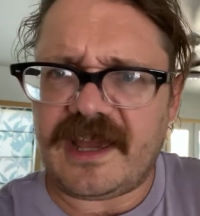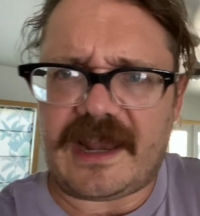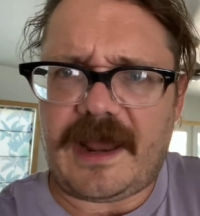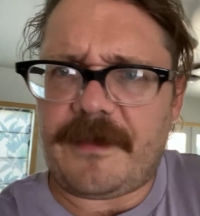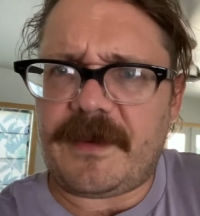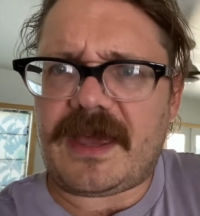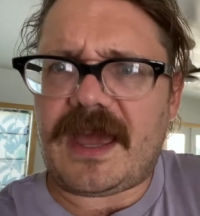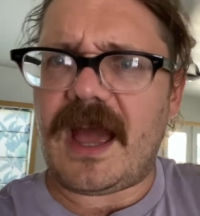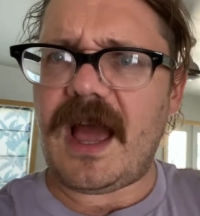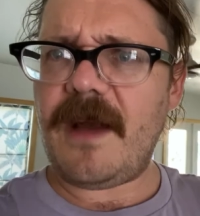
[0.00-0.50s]
I
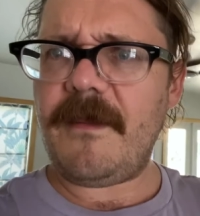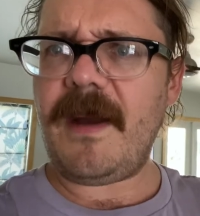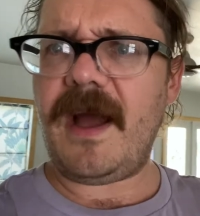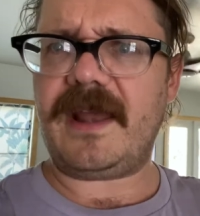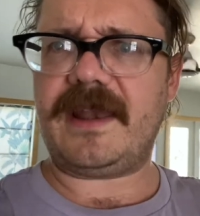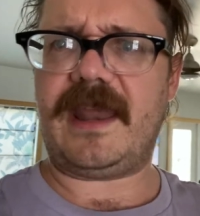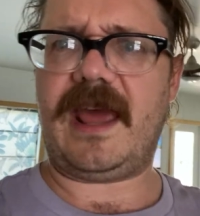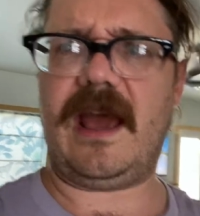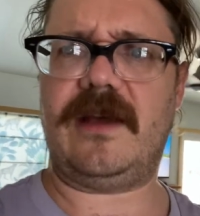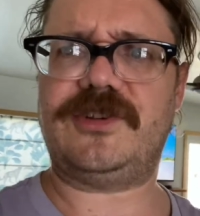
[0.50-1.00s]
mean, come
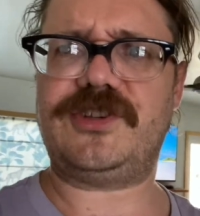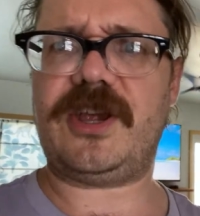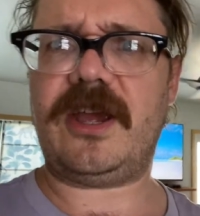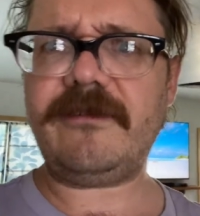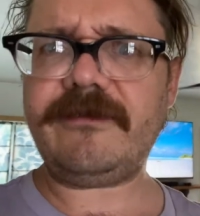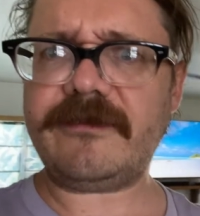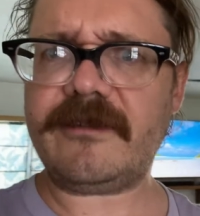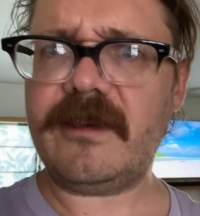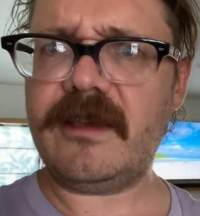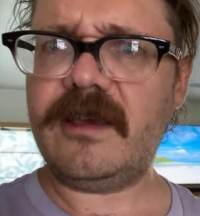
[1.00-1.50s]
on now,
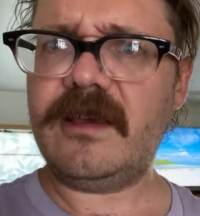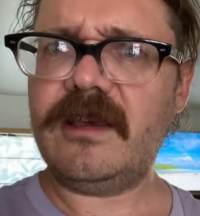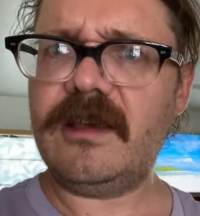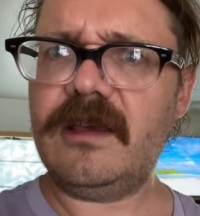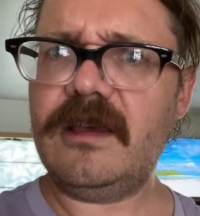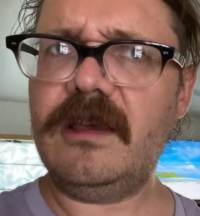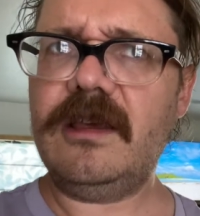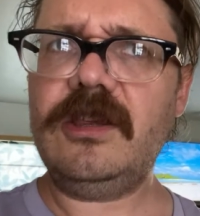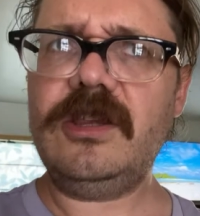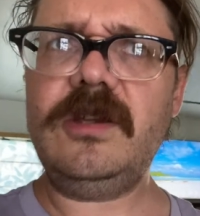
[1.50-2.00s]
Jeff.
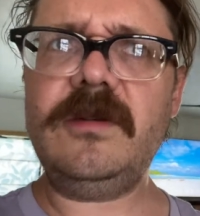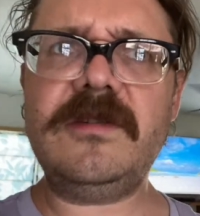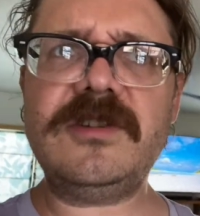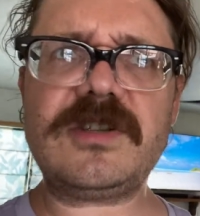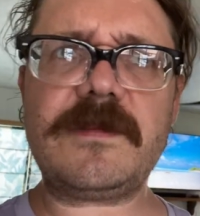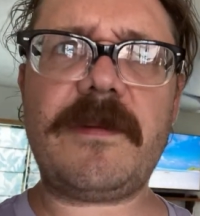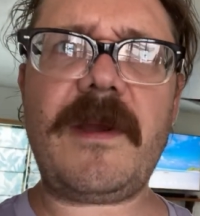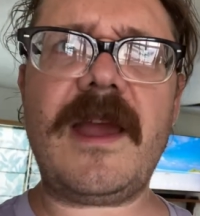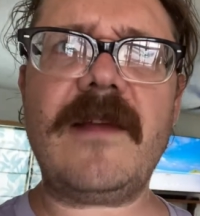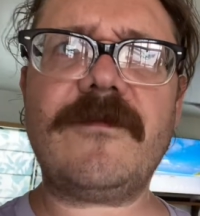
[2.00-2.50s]
You were in
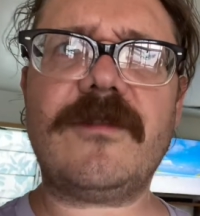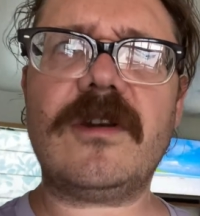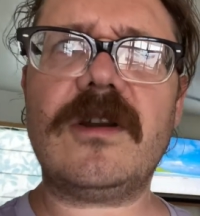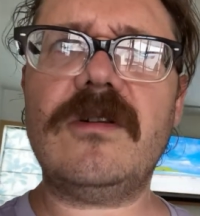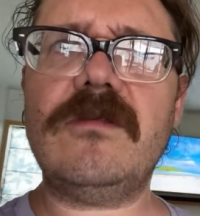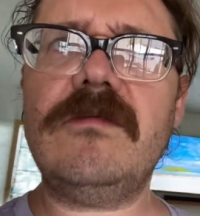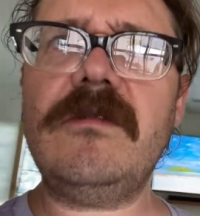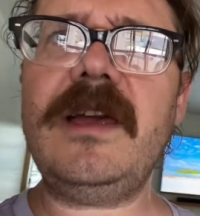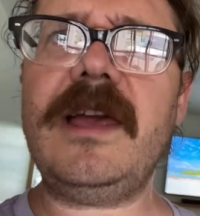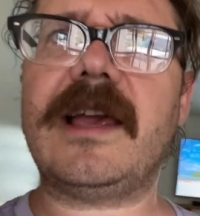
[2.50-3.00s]
Japan for a
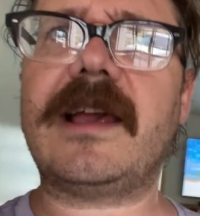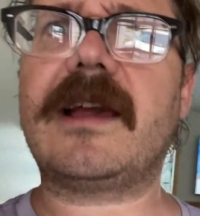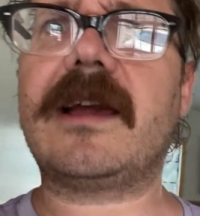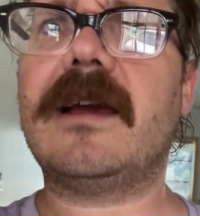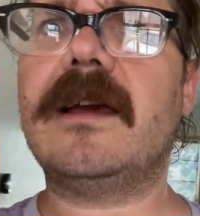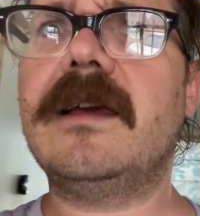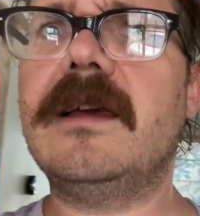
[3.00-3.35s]
week.